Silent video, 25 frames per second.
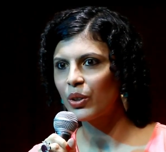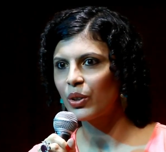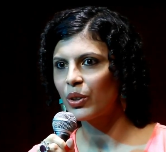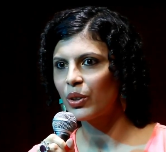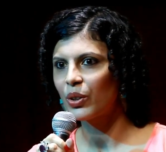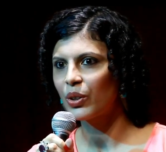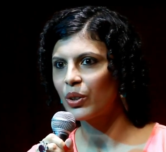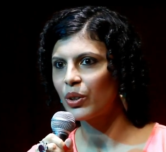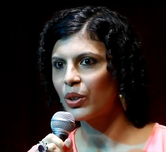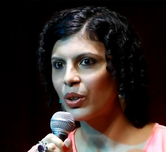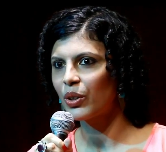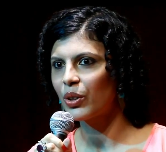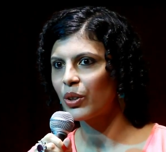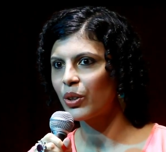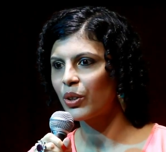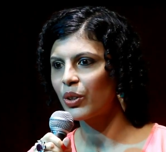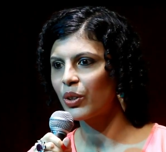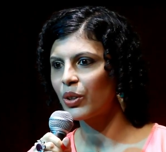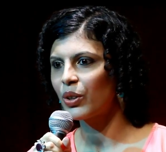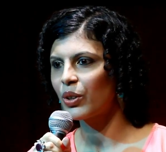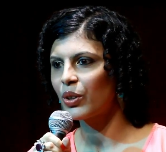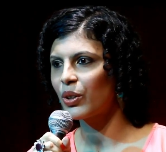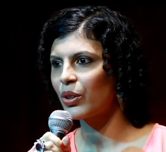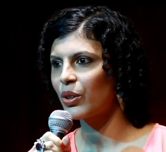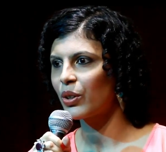
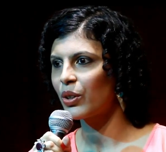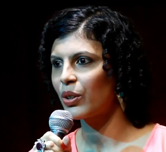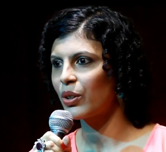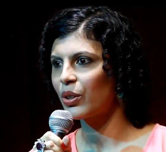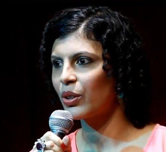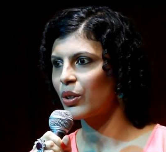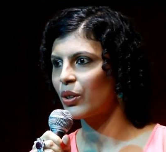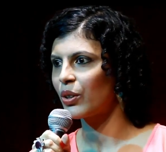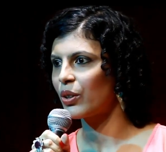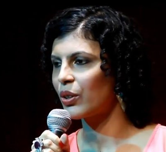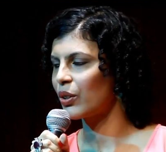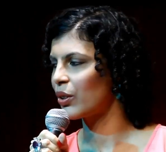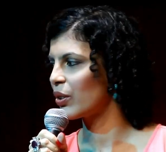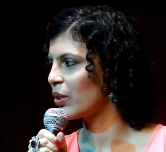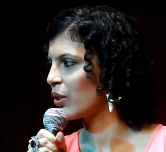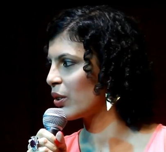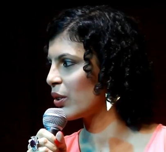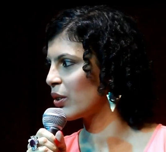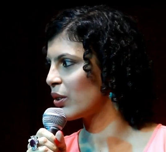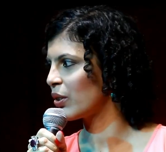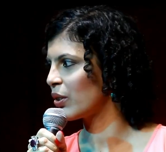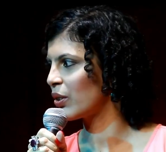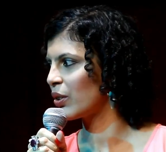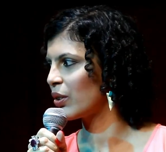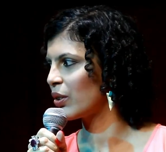
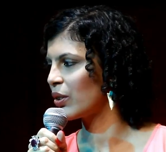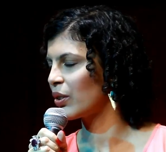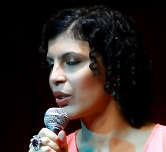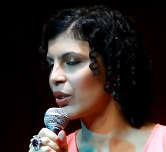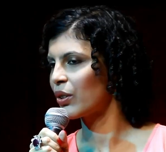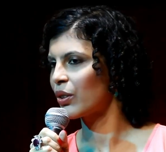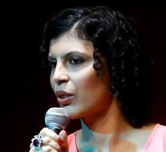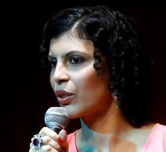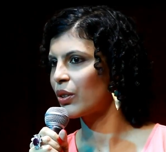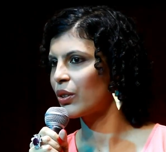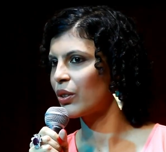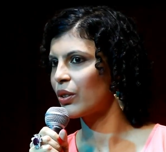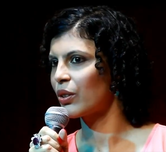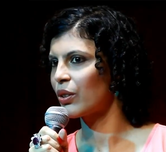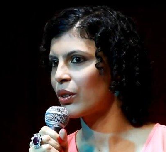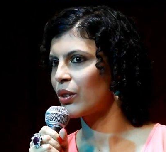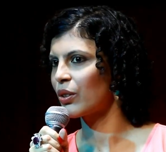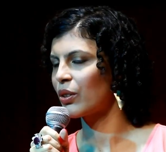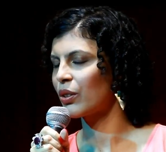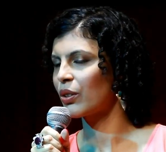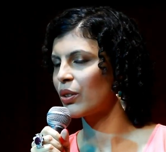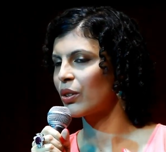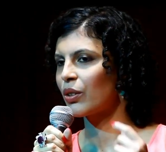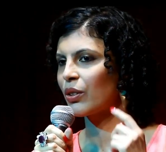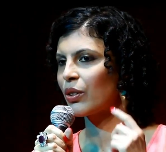
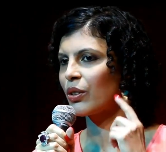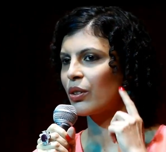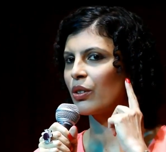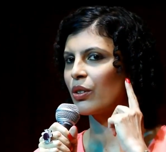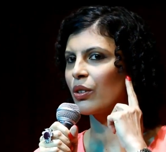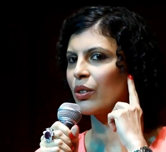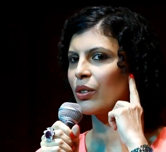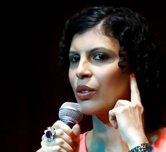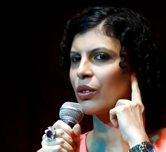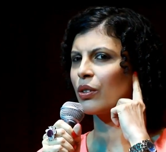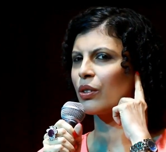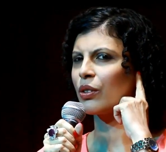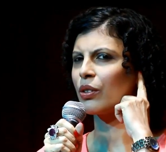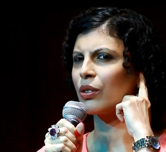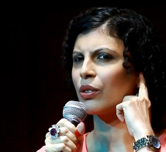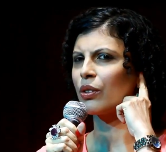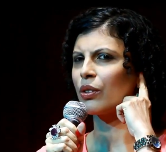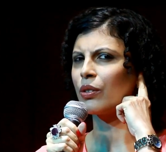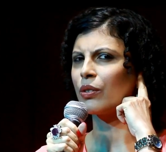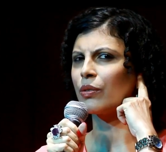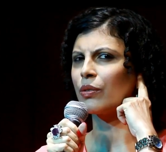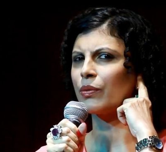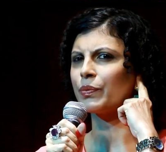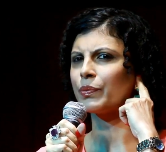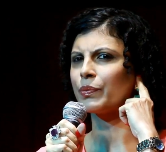
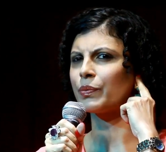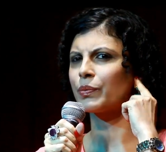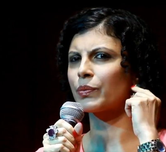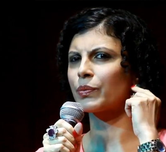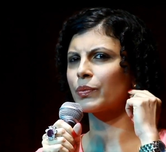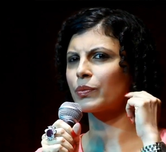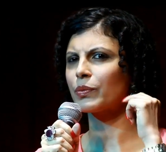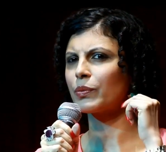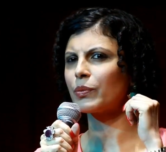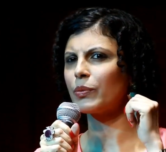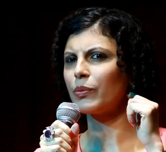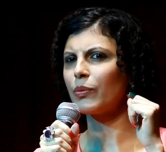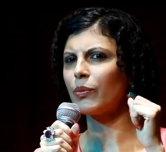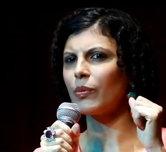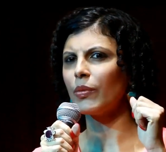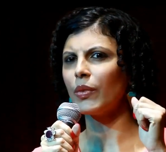No one is speaking in this clip.